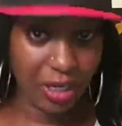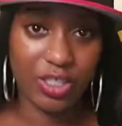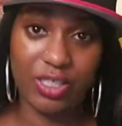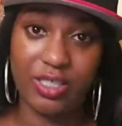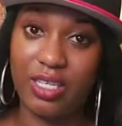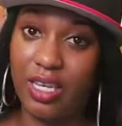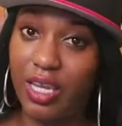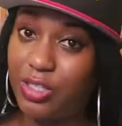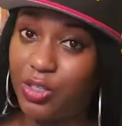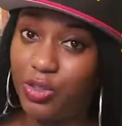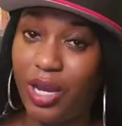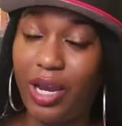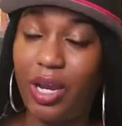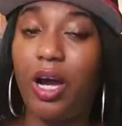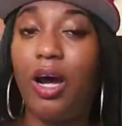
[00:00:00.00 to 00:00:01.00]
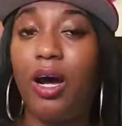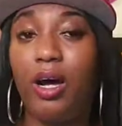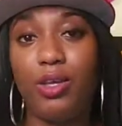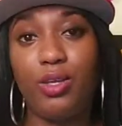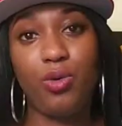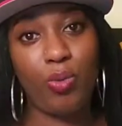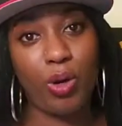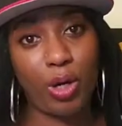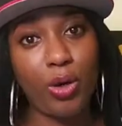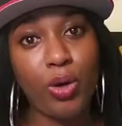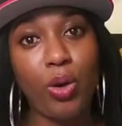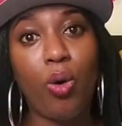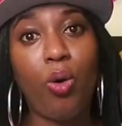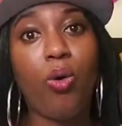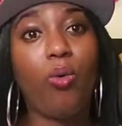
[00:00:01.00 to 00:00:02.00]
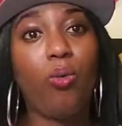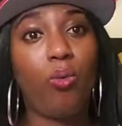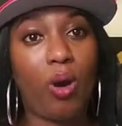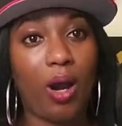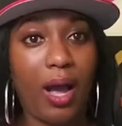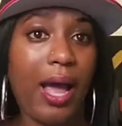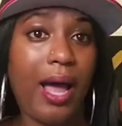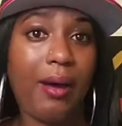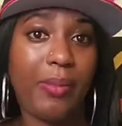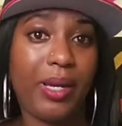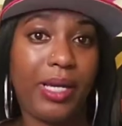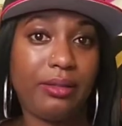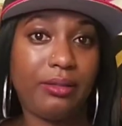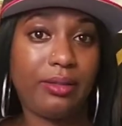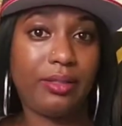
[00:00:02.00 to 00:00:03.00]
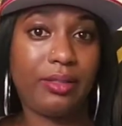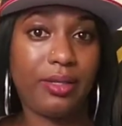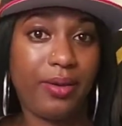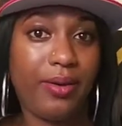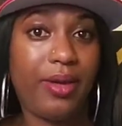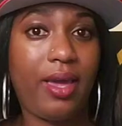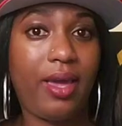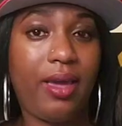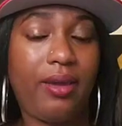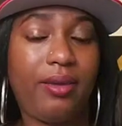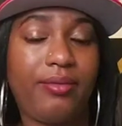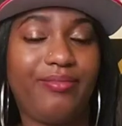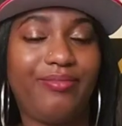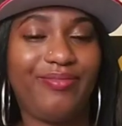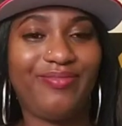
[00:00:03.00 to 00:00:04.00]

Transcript: just in case you get caught, you want to know what happens, okay?